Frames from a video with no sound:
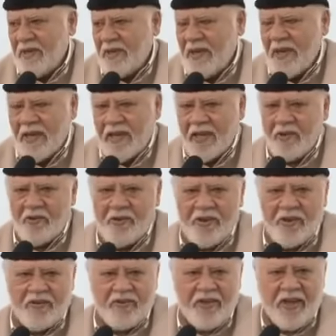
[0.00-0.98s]
And I can
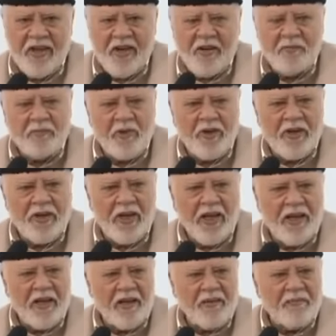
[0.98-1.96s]
only say
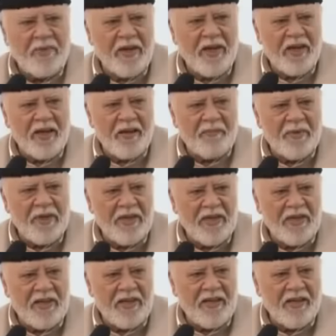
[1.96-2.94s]
Alhamdulillah Rabbil
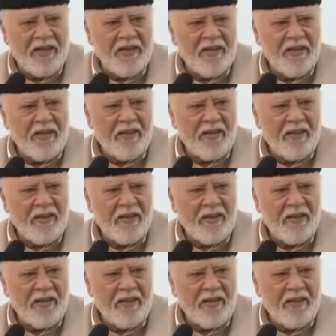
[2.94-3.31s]
Alameen.